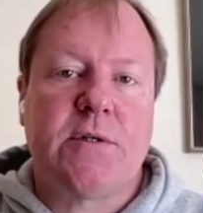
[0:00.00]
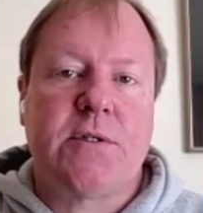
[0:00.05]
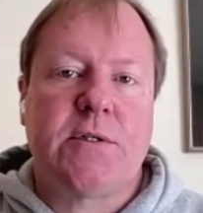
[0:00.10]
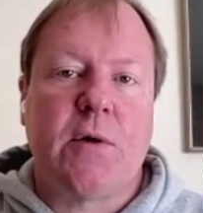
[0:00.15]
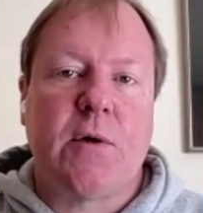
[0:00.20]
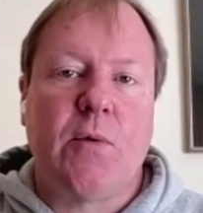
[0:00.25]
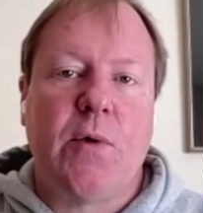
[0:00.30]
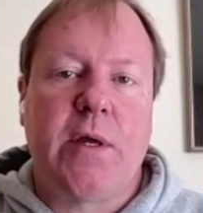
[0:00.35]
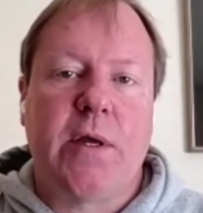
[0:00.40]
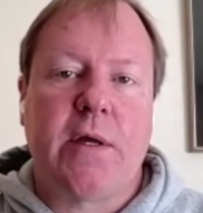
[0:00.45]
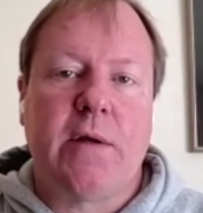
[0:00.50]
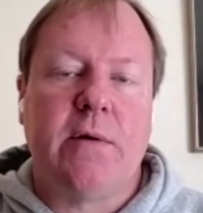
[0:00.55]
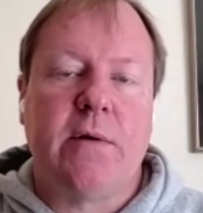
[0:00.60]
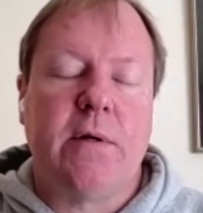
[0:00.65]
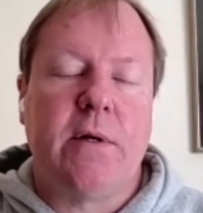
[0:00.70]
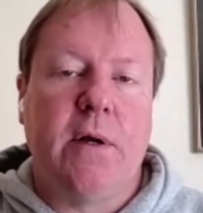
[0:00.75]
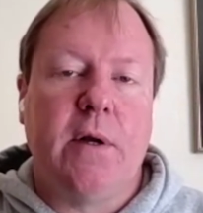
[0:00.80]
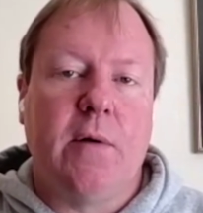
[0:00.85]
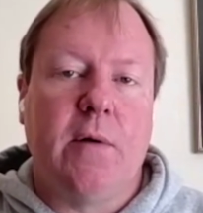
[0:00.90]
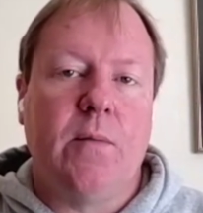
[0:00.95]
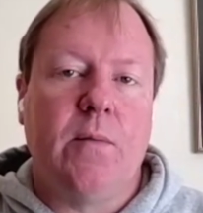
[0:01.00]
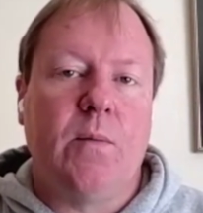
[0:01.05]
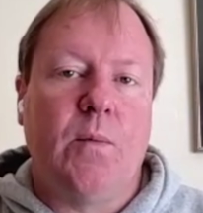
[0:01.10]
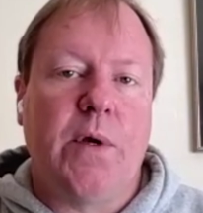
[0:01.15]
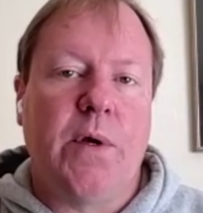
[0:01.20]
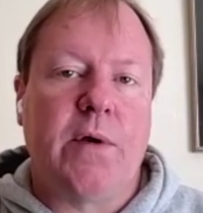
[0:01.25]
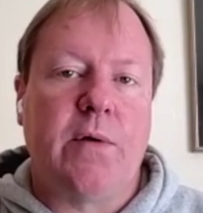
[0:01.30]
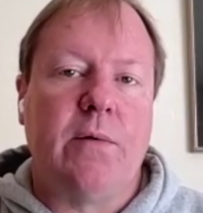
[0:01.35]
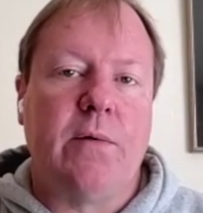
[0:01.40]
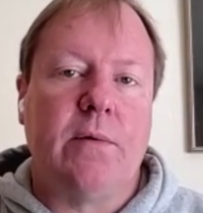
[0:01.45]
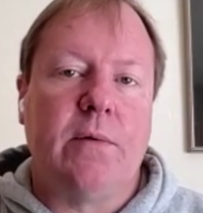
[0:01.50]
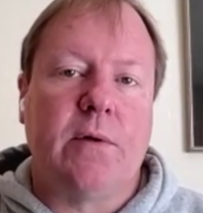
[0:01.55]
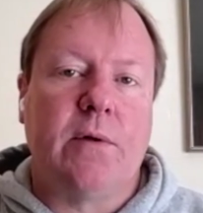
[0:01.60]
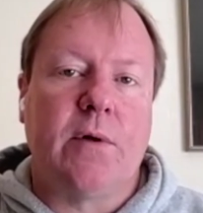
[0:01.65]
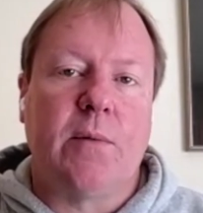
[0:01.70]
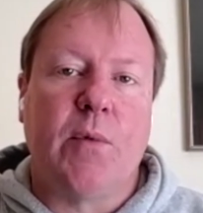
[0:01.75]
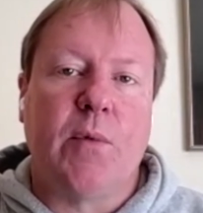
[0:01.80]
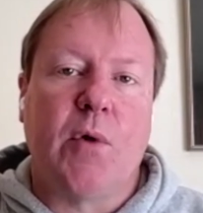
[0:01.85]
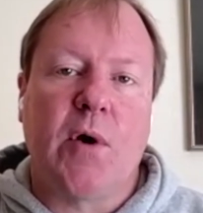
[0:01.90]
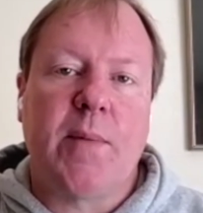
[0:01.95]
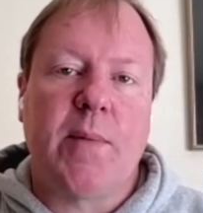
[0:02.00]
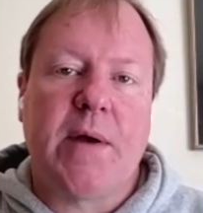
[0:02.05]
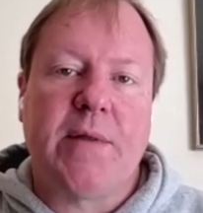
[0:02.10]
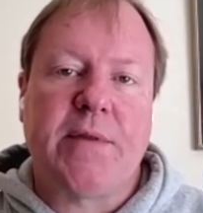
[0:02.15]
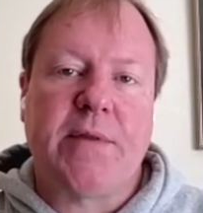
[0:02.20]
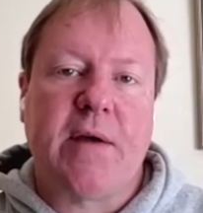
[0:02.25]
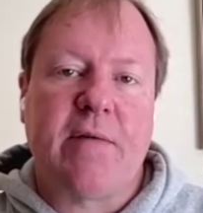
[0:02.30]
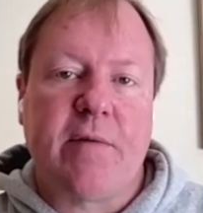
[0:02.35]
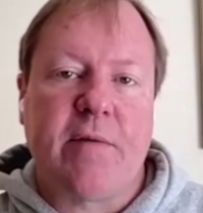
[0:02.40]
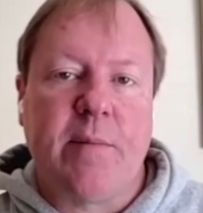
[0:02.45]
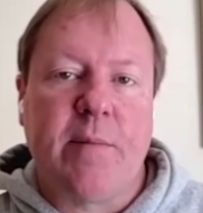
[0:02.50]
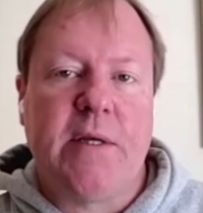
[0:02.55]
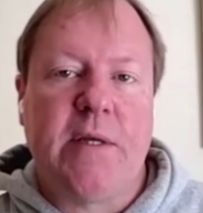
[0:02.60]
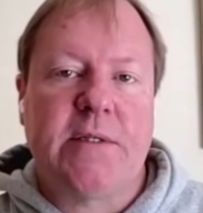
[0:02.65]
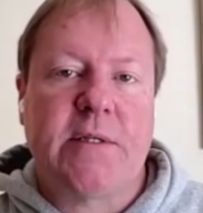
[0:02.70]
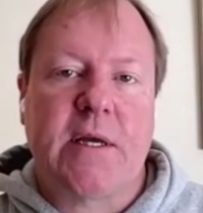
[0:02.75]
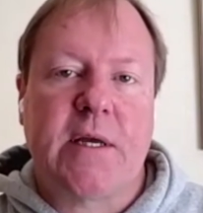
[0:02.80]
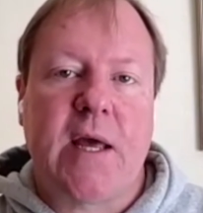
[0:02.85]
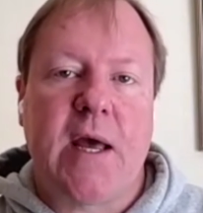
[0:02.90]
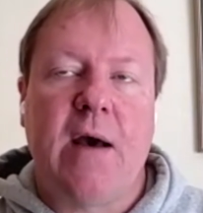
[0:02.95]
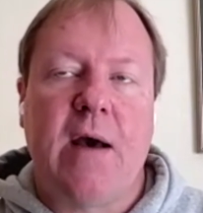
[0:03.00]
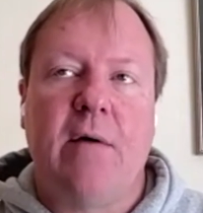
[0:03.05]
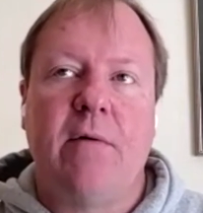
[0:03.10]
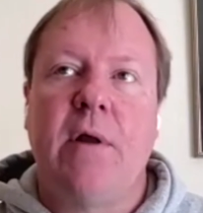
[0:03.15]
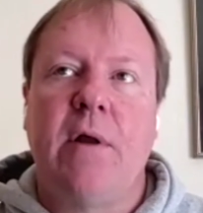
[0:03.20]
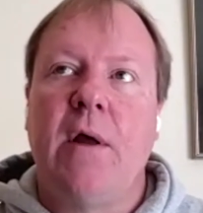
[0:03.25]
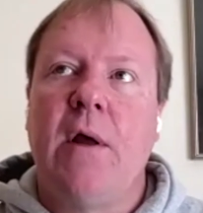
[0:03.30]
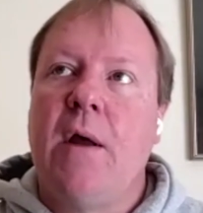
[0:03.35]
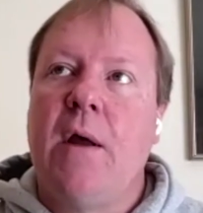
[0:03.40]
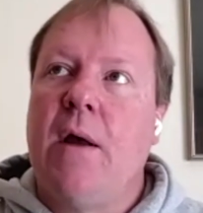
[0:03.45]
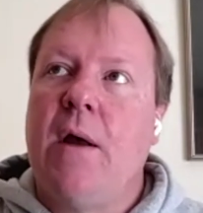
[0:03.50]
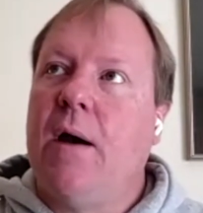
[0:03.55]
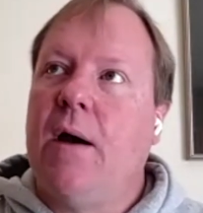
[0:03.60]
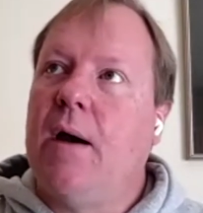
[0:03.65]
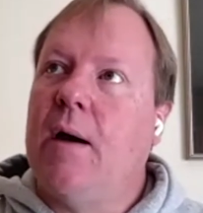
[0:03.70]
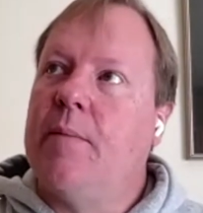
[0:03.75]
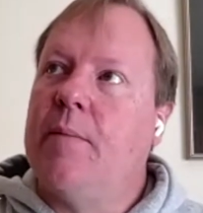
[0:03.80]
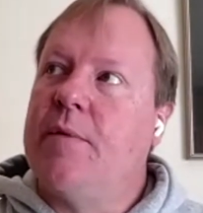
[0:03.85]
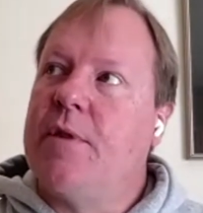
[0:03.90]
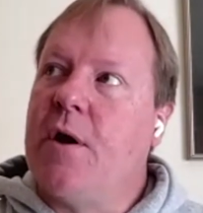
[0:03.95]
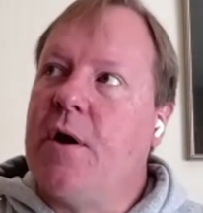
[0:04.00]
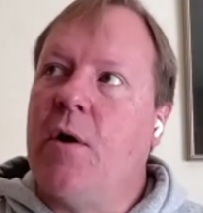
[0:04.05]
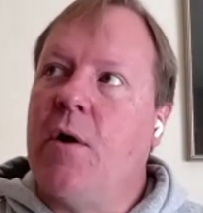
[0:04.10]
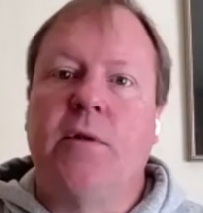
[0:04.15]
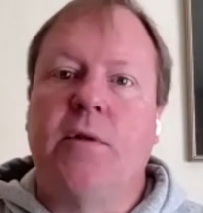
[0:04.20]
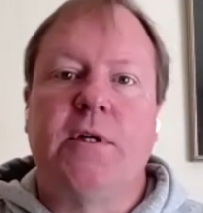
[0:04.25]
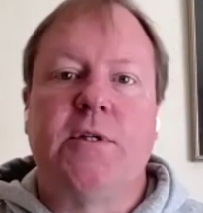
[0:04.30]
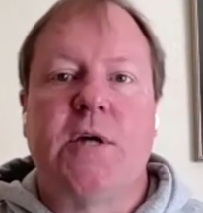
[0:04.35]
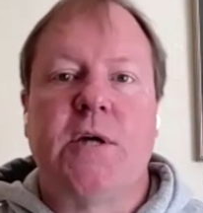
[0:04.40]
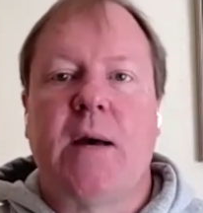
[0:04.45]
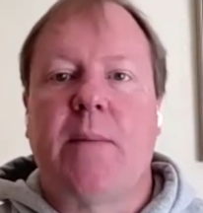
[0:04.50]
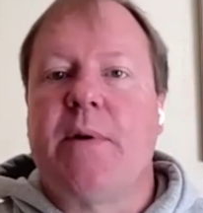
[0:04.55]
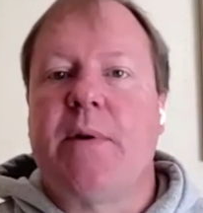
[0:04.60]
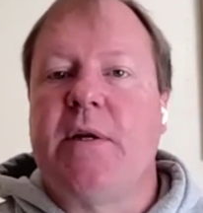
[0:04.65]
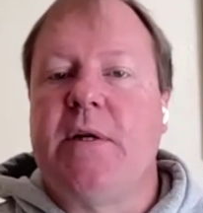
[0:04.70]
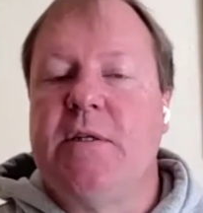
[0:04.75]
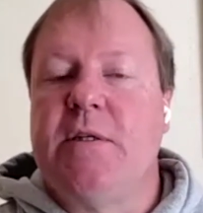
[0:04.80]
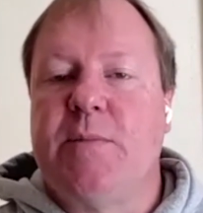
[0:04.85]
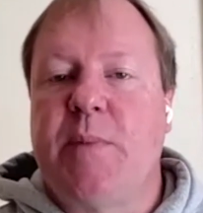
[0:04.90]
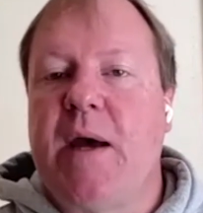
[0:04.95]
So we can, you know, we can learn more about that from his account. The only Japanese